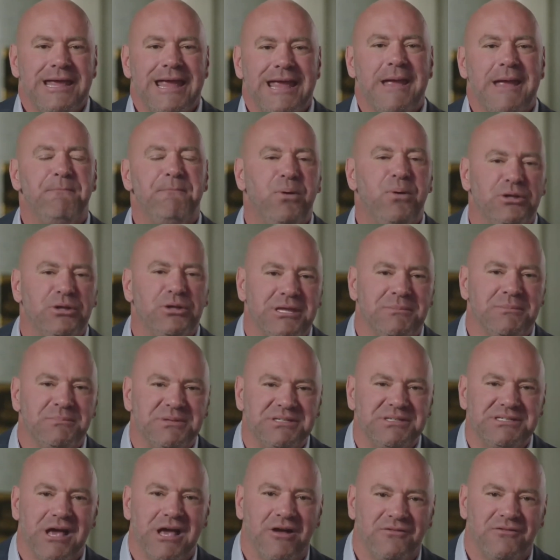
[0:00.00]
and put
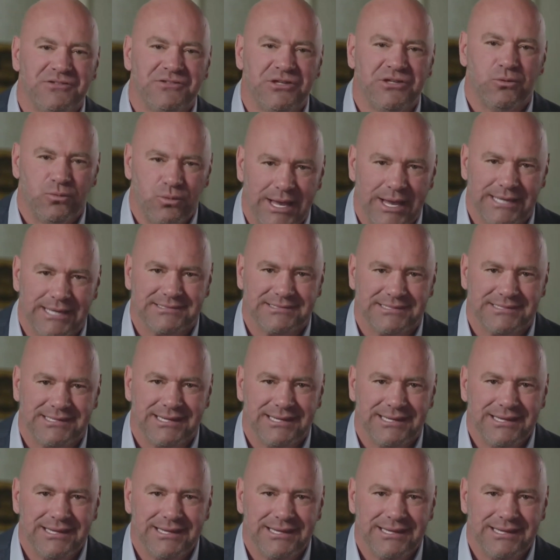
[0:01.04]
themselves at risk.